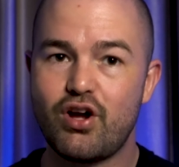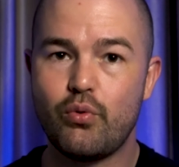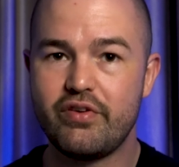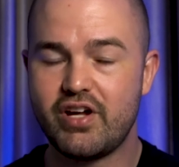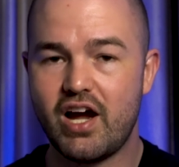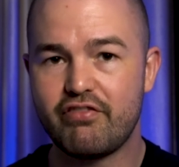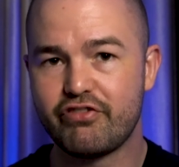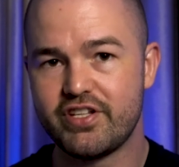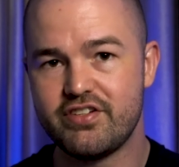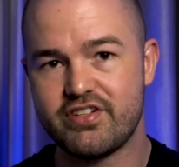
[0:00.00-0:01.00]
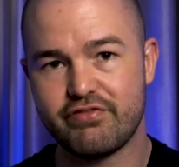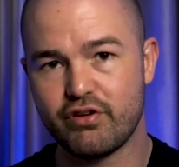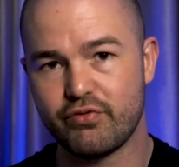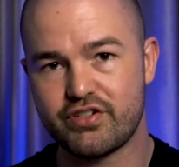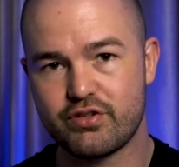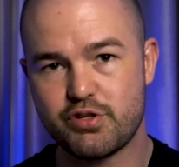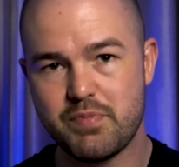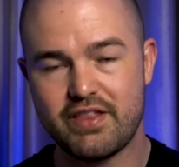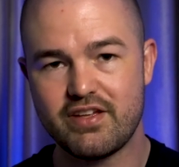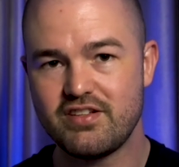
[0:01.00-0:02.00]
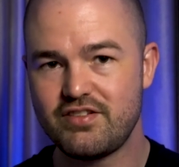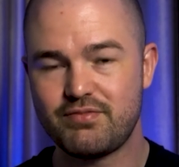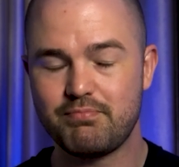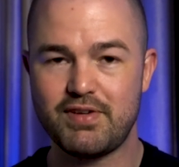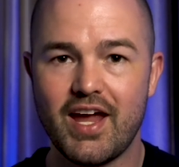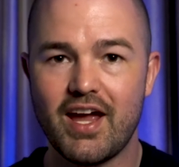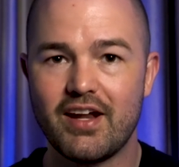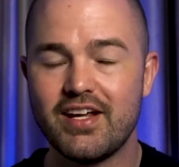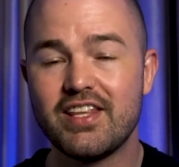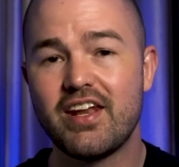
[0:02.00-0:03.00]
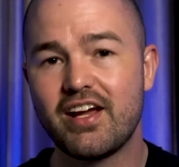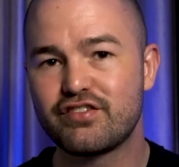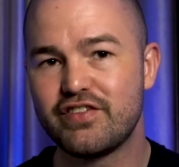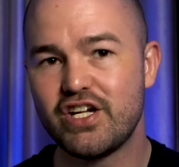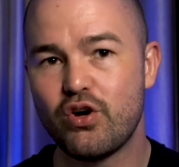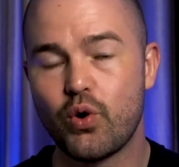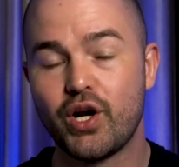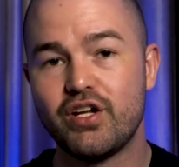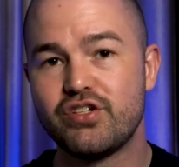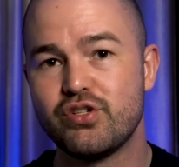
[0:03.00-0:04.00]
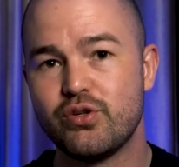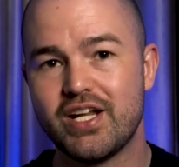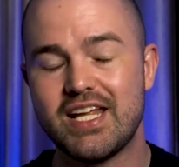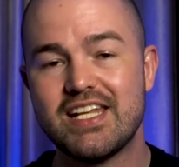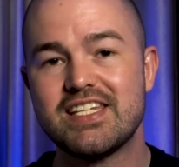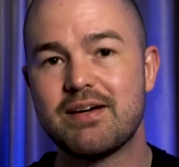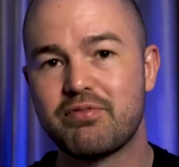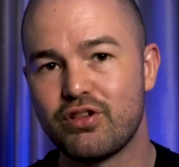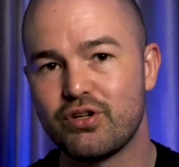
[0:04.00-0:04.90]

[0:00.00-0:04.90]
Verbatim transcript: all we've got for these different research methods, and in the next video, we're gonna do an in-depth